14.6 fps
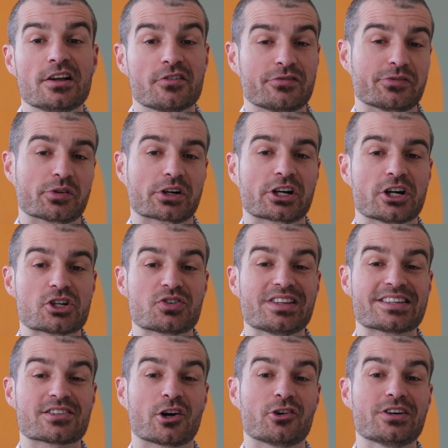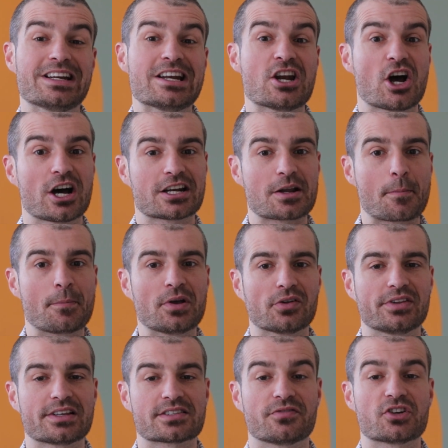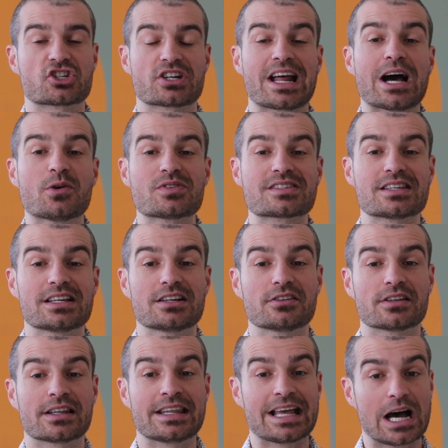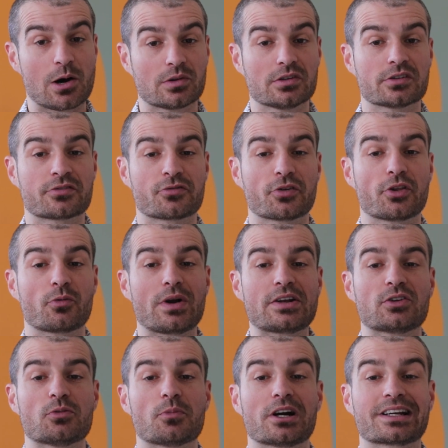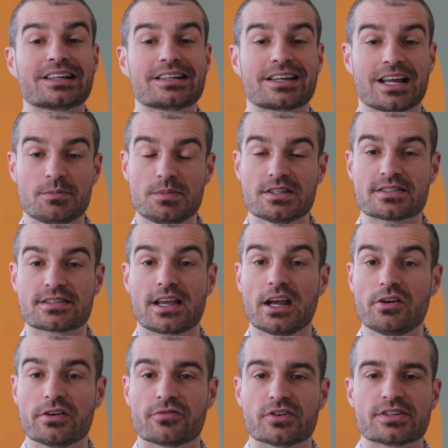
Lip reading: For a country that is already not building sufficient housing, the outlook for the rental market can be scary for